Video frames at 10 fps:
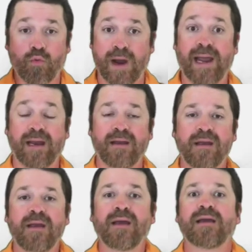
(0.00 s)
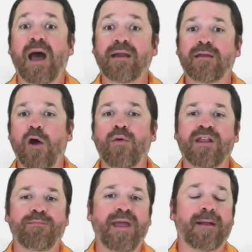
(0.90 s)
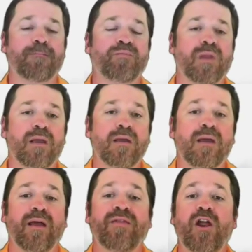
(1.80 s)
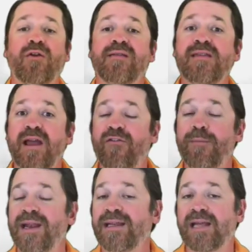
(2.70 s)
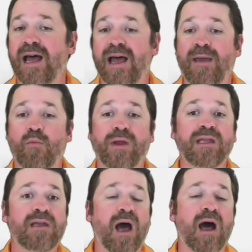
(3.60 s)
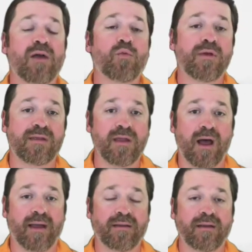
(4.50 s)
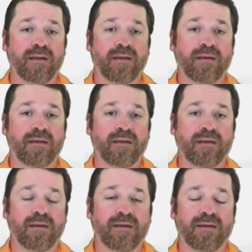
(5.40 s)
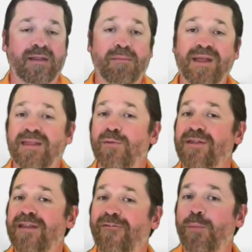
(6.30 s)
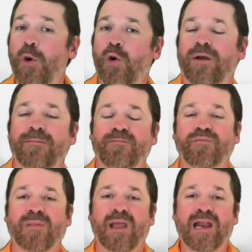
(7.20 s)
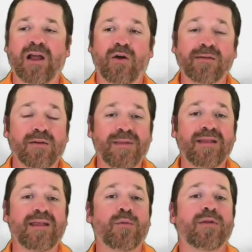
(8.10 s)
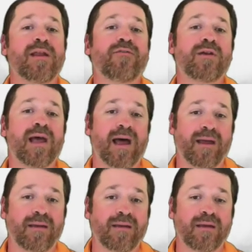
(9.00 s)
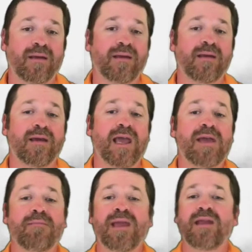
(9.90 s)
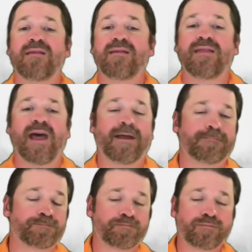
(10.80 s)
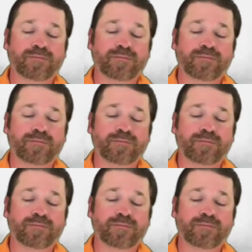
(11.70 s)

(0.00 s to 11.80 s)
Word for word: Right? God has always been. There has never been a time when God was not. That means he was never born. And it also means he will never die. It means that